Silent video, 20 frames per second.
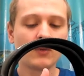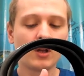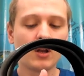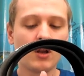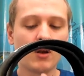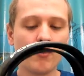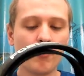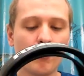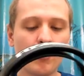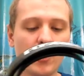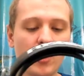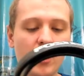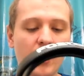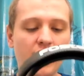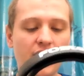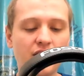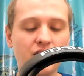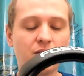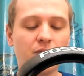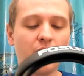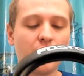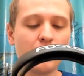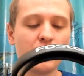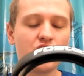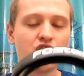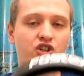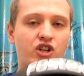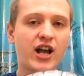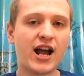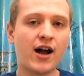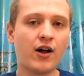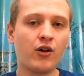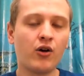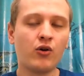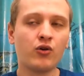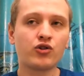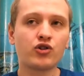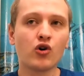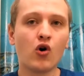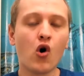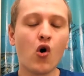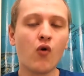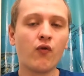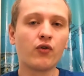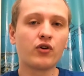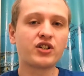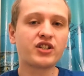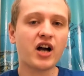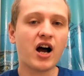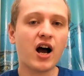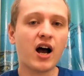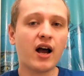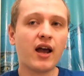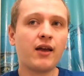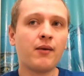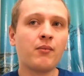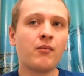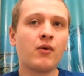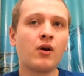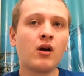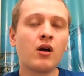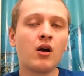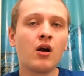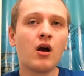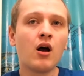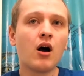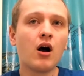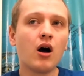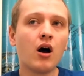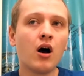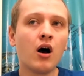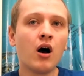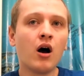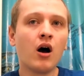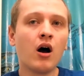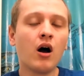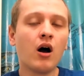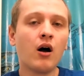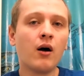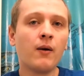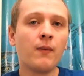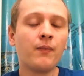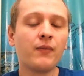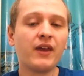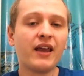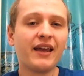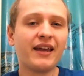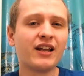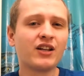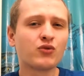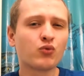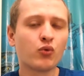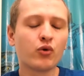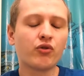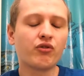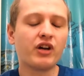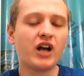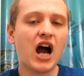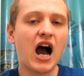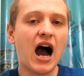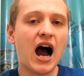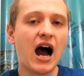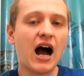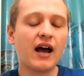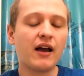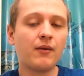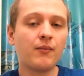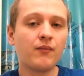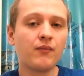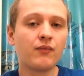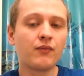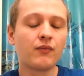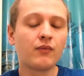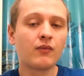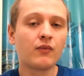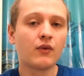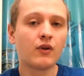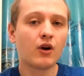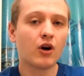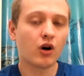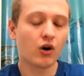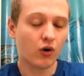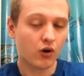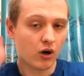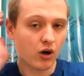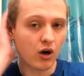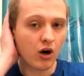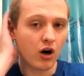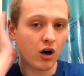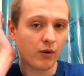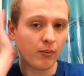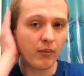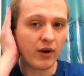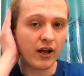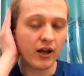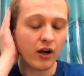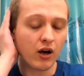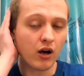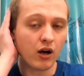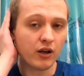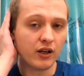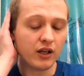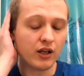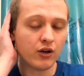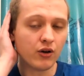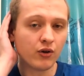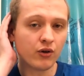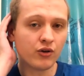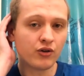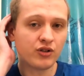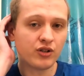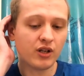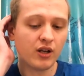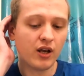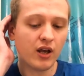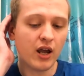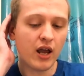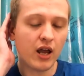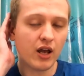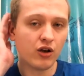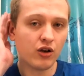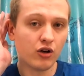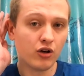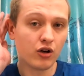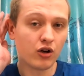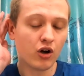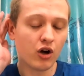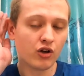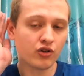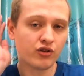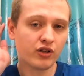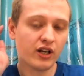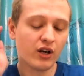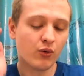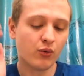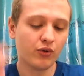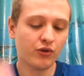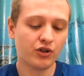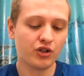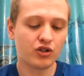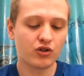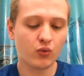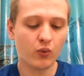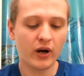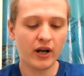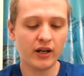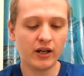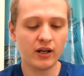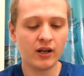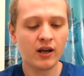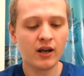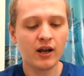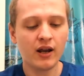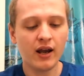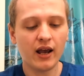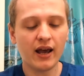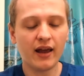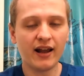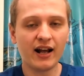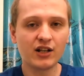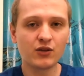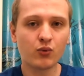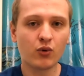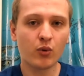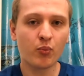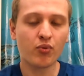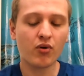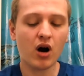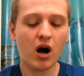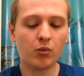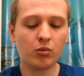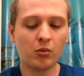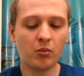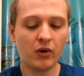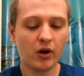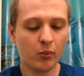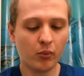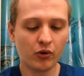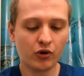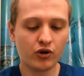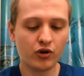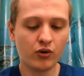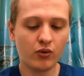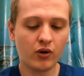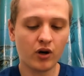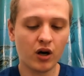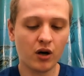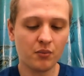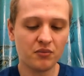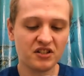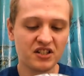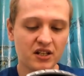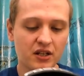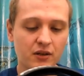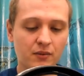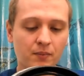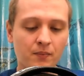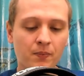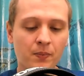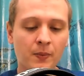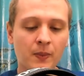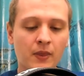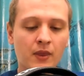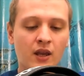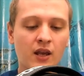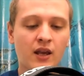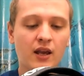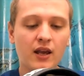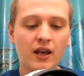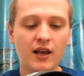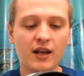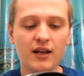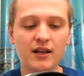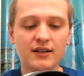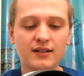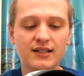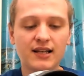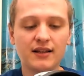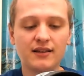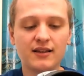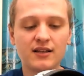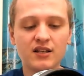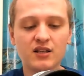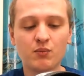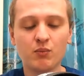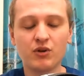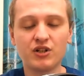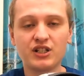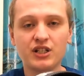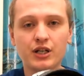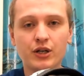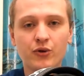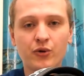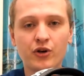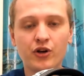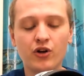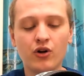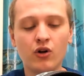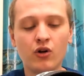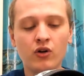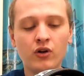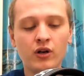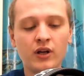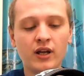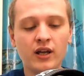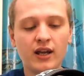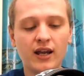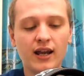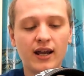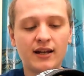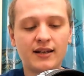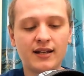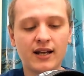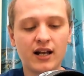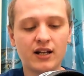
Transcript: But it's very shallow, so over time it gets really hot on my ears, and you can also get really sweaty. And that's where problem number two comes in, is that this material, it tends